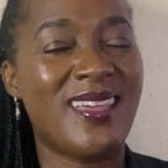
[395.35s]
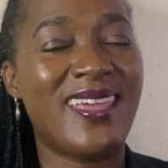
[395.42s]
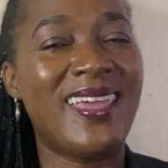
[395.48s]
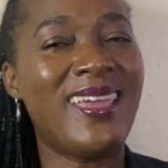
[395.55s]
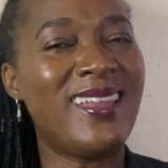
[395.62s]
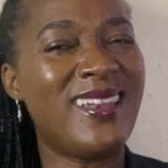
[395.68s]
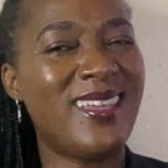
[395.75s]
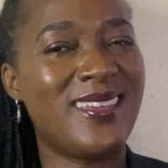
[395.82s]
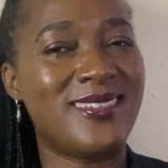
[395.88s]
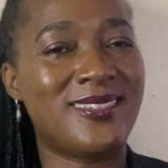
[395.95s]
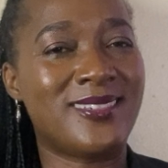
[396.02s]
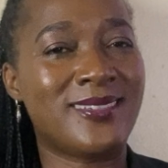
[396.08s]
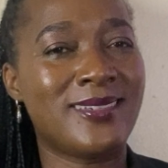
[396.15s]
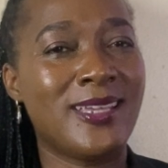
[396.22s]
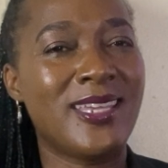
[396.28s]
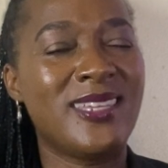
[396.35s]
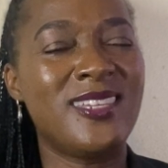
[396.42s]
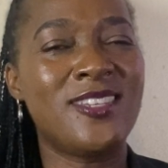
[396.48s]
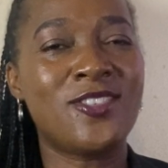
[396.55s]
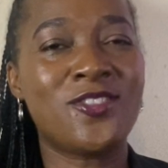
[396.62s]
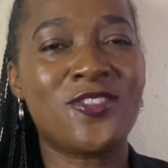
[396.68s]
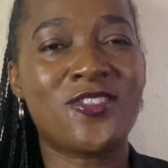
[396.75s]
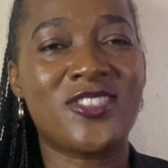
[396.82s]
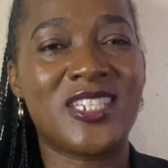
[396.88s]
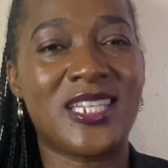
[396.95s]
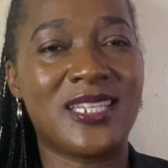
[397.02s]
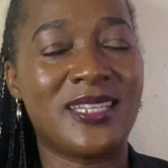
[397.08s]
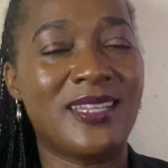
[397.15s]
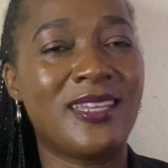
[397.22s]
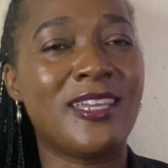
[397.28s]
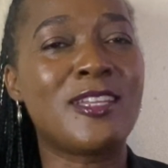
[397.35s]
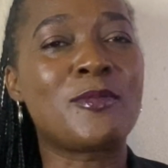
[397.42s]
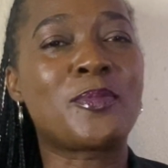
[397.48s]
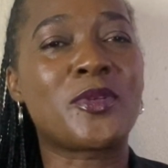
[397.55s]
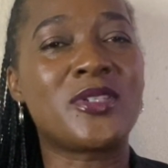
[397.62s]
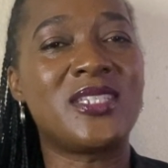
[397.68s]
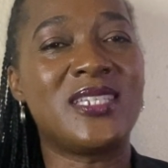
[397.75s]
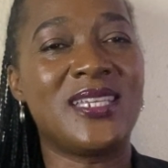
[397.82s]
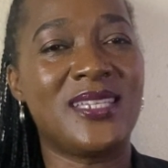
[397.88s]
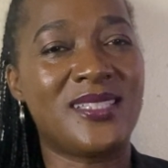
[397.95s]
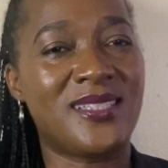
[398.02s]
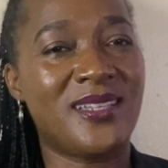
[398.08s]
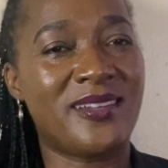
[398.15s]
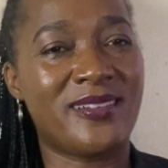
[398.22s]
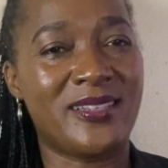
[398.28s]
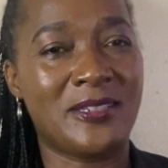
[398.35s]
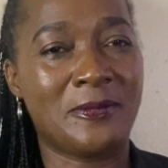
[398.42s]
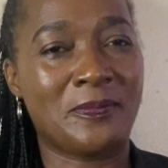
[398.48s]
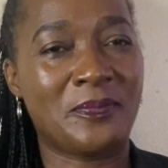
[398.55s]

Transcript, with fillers: LH, estrogen, and progesterone,